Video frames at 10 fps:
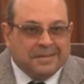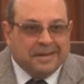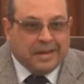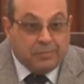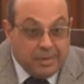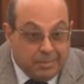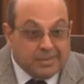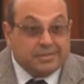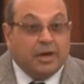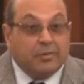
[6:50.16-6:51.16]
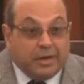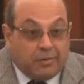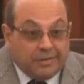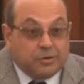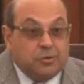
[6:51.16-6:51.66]
and we must now
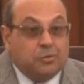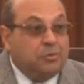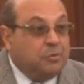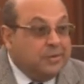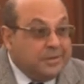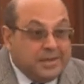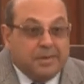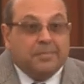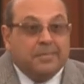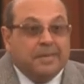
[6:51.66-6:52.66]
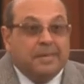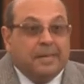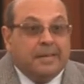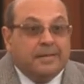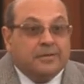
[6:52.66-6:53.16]
request you to do the same.
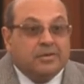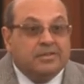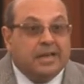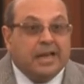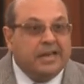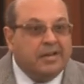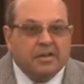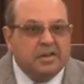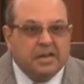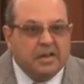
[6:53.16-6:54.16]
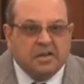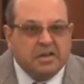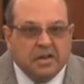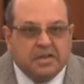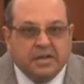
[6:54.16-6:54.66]
So he said, I never did a
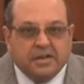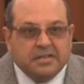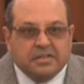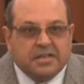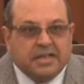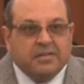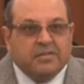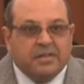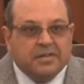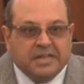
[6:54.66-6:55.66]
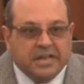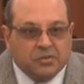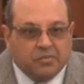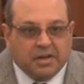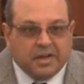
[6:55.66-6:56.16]
dirtier day's
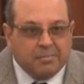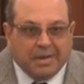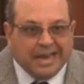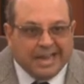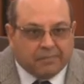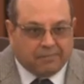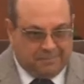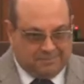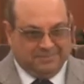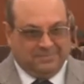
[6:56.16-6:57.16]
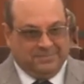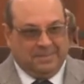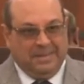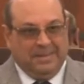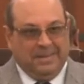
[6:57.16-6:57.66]
work in my life,
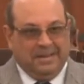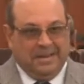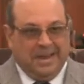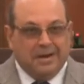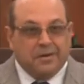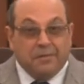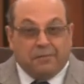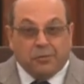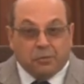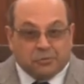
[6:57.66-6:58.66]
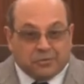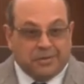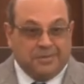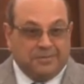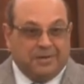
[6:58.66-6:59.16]
and refused
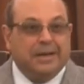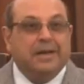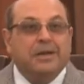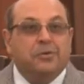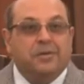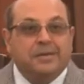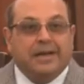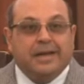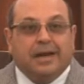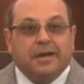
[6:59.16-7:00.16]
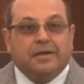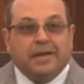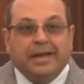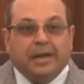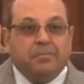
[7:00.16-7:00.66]
finally to resign until
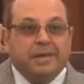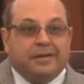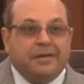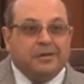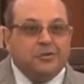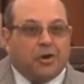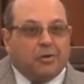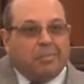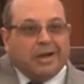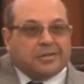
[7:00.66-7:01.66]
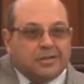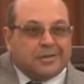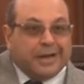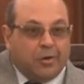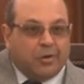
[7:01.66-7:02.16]
he had beaten John Marshall's
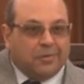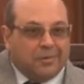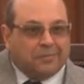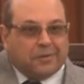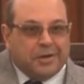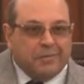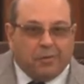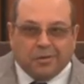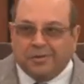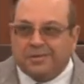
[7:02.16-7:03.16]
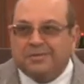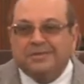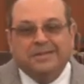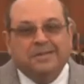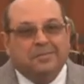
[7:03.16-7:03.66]
record of 34 years.
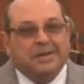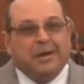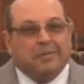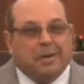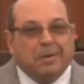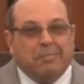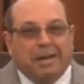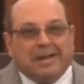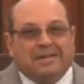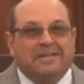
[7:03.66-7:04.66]
But now coming back